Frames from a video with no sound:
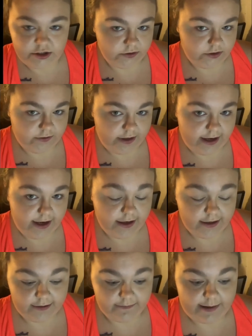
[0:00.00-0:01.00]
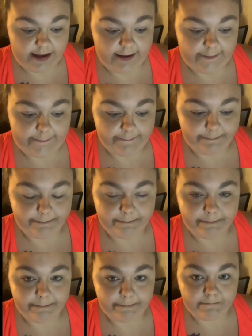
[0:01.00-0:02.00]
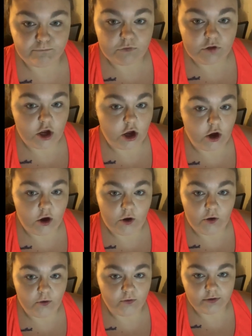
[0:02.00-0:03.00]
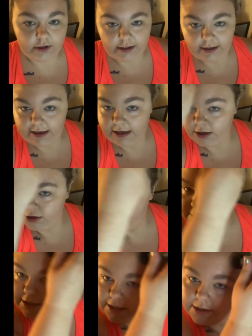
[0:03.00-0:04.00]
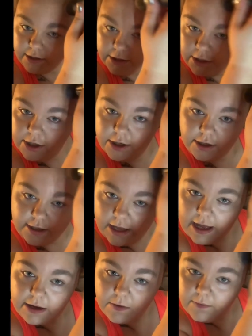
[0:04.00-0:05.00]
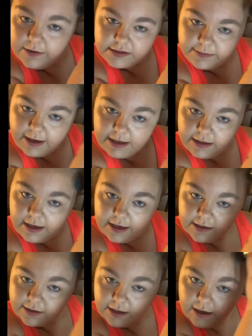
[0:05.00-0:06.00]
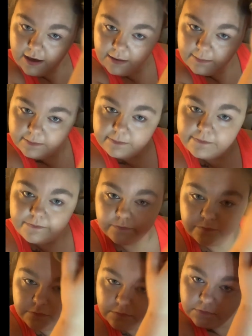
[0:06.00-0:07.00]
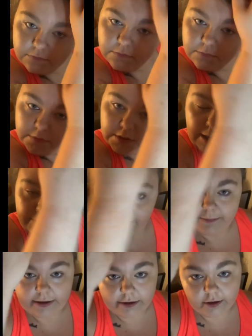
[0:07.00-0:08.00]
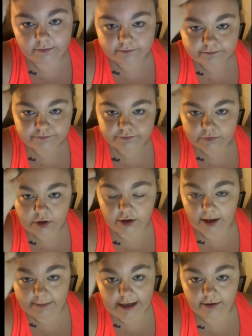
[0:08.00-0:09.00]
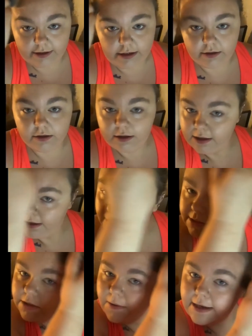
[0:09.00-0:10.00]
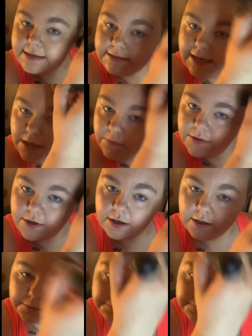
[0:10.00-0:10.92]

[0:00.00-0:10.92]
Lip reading: do that? And I'm like, no. And she's like, you're not going to bed yet. Come up here, or come down here. So I stayed with her,